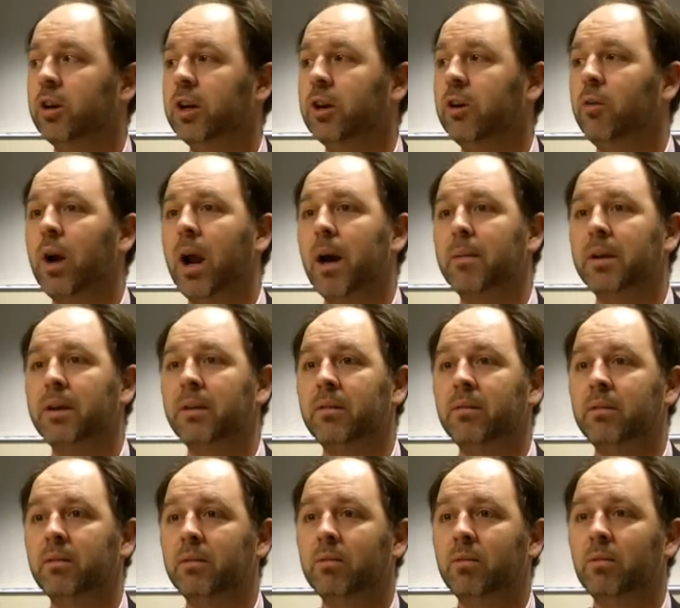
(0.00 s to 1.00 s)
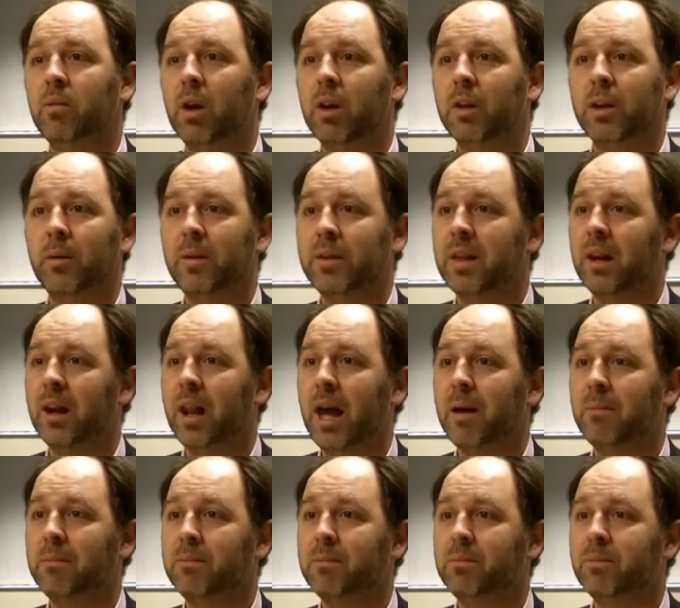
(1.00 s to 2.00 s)
trying to grab it while they're in the
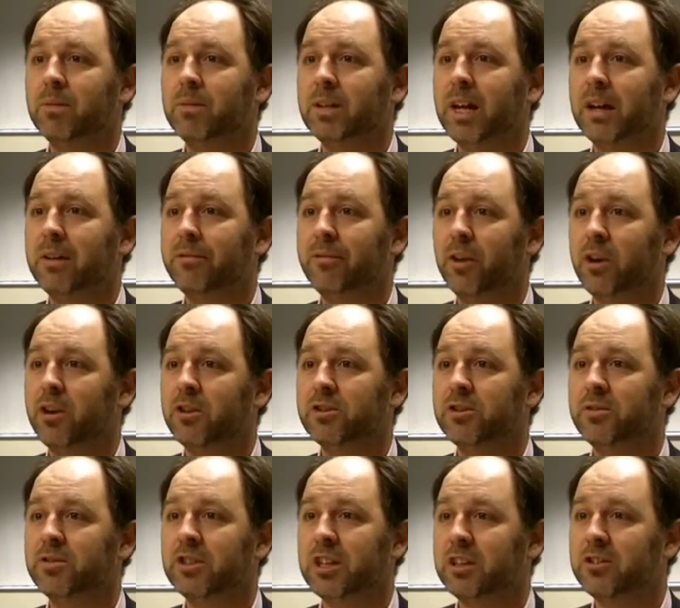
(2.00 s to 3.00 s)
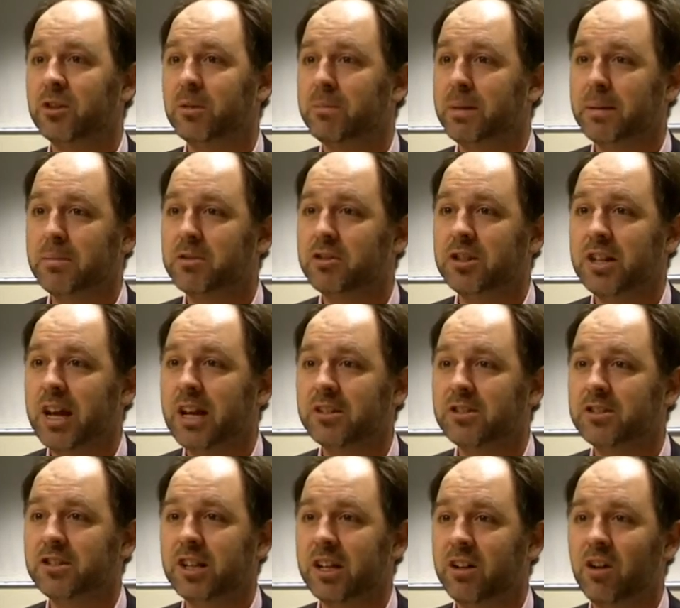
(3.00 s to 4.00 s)
lab and take photos of things on people's
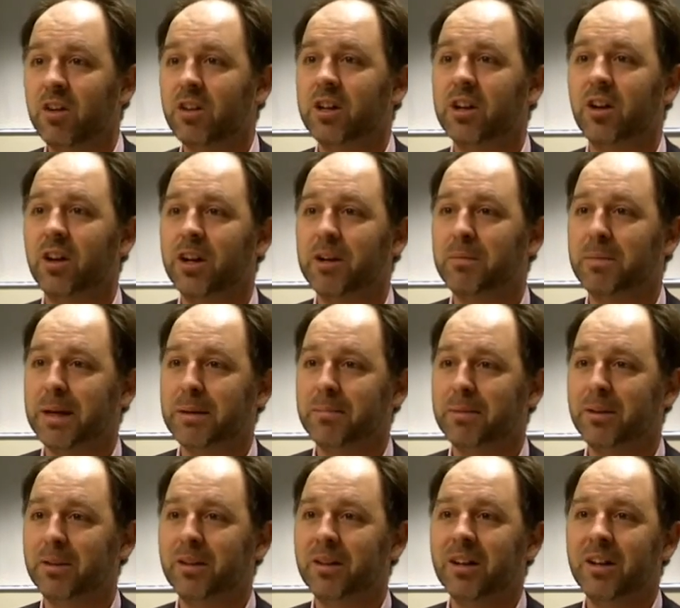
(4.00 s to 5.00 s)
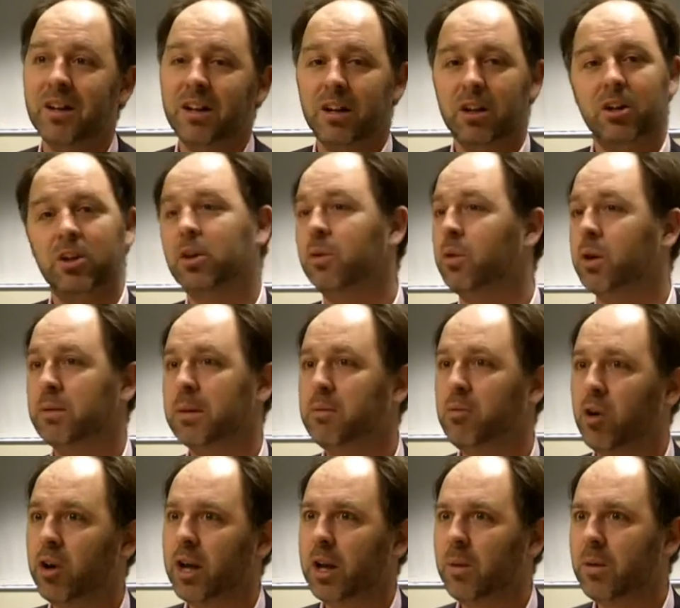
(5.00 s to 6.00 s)
desks. They're not the kind of people you want to
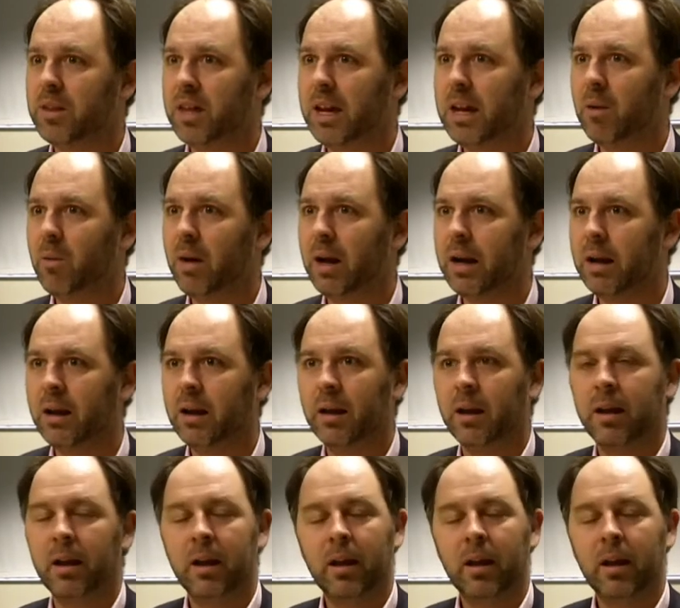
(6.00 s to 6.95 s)
be working with anyway.